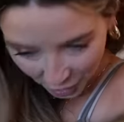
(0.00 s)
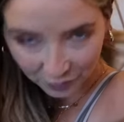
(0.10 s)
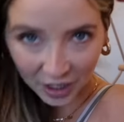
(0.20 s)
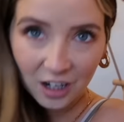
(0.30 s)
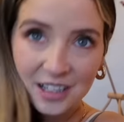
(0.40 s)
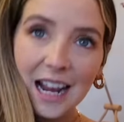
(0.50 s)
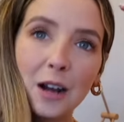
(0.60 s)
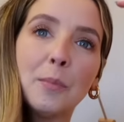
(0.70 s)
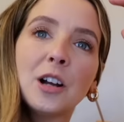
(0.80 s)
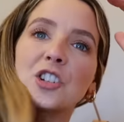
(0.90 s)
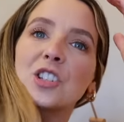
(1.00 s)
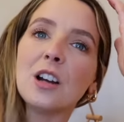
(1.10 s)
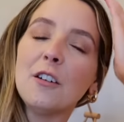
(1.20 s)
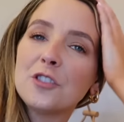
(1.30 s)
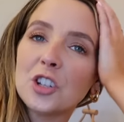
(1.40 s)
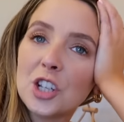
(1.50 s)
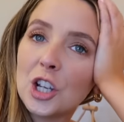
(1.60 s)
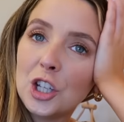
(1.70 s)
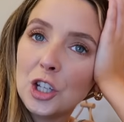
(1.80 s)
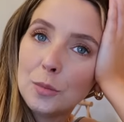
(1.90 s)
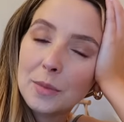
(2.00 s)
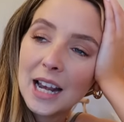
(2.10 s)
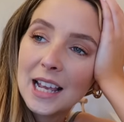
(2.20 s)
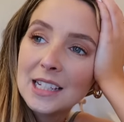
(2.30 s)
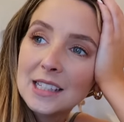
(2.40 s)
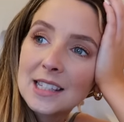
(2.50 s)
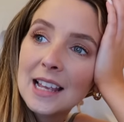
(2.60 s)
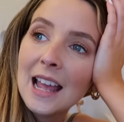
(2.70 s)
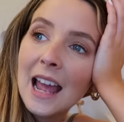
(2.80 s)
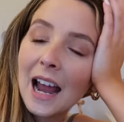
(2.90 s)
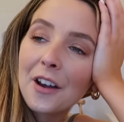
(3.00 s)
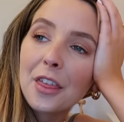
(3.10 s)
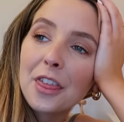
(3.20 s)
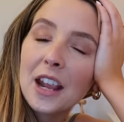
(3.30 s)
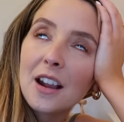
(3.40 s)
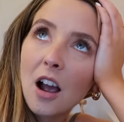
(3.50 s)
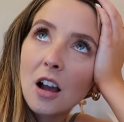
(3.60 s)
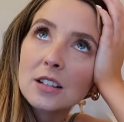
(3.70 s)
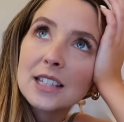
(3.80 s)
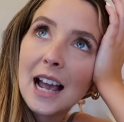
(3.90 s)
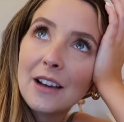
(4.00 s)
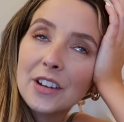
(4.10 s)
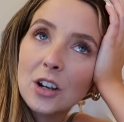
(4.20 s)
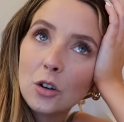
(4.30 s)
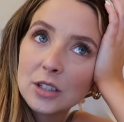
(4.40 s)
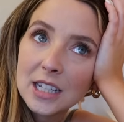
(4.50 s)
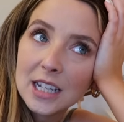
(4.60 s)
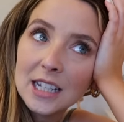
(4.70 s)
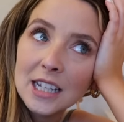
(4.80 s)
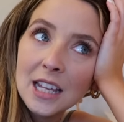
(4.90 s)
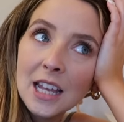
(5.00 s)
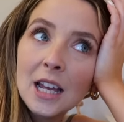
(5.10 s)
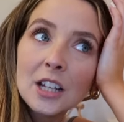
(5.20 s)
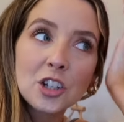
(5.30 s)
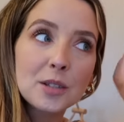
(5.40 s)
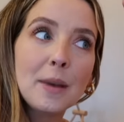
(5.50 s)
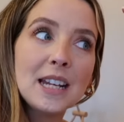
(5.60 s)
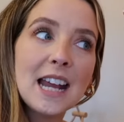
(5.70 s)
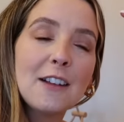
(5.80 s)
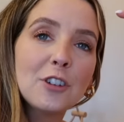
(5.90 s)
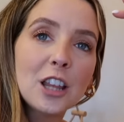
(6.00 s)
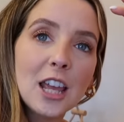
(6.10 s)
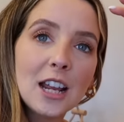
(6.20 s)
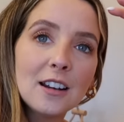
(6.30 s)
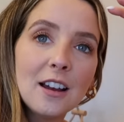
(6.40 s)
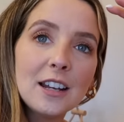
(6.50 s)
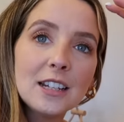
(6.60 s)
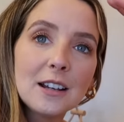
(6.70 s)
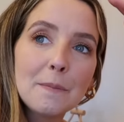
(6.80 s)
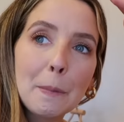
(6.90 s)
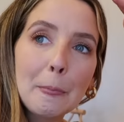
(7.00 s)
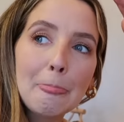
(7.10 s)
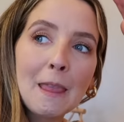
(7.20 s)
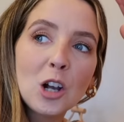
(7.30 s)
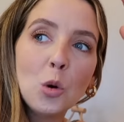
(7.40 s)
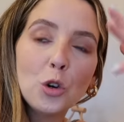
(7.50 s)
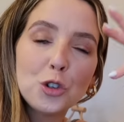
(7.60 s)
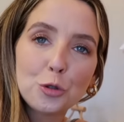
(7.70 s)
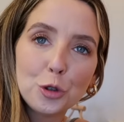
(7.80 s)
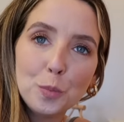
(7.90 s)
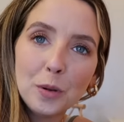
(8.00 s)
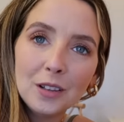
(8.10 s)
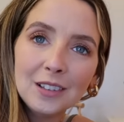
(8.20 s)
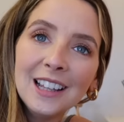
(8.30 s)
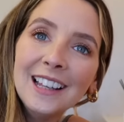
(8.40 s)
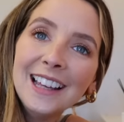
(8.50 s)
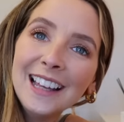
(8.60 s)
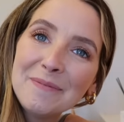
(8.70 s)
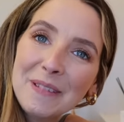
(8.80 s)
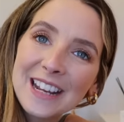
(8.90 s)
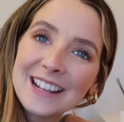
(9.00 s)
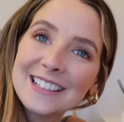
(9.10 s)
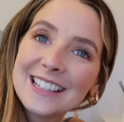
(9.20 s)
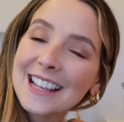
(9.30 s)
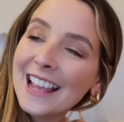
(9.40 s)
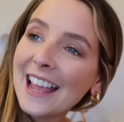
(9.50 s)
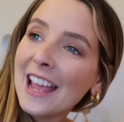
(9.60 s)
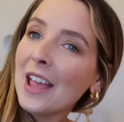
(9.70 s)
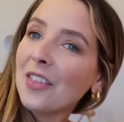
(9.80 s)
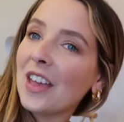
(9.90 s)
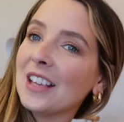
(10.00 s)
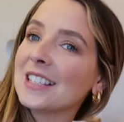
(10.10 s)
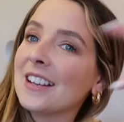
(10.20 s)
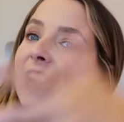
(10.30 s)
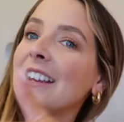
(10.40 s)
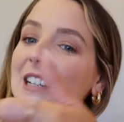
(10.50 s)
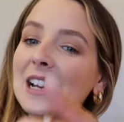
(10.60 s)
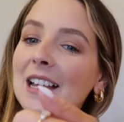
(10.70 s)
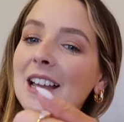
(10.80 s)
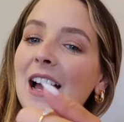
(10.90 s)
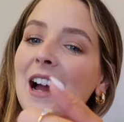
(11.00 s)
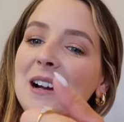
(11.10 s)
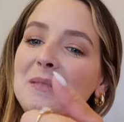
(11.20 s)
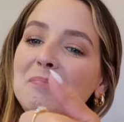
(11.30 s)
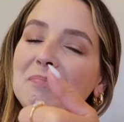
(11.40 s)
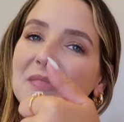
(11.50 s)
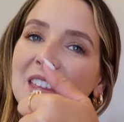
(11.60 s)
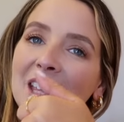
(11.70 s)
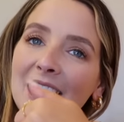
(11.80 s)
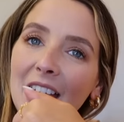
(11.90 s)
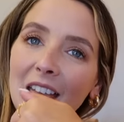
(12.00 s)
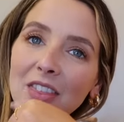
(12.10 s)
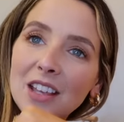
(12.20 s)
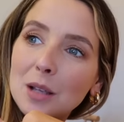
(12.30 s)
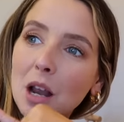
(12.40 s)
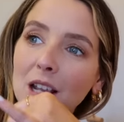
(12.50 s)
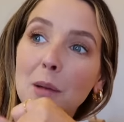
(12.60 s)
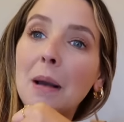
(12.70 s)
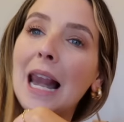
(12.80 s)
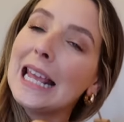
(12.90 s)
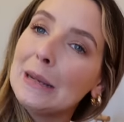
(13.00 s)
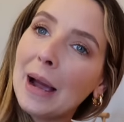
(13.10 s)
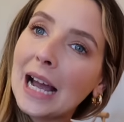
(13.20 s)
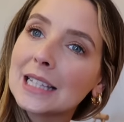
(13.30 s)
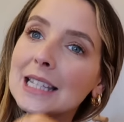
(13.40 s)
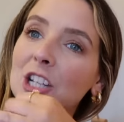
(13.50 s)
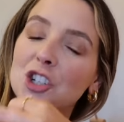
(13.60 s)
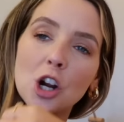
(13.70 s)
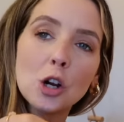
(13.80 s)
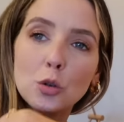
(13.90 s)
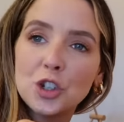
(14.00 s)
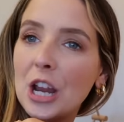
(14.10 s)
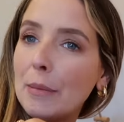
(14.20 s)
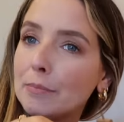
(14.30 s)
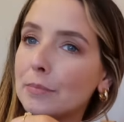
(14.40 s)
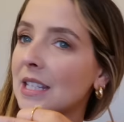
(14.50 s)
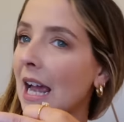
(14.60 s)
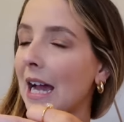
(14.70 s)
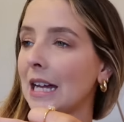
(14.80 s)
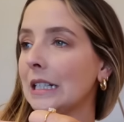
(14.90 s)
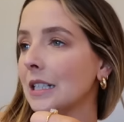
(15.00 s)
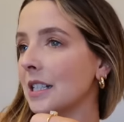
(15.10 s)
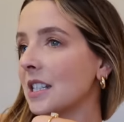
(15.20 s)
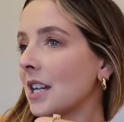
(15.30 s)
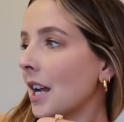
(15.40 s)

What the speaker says: don't realise how much stuff just accumulates. And I think us having Otty just made everything like quadruple because there's like play mats and jungle gyms and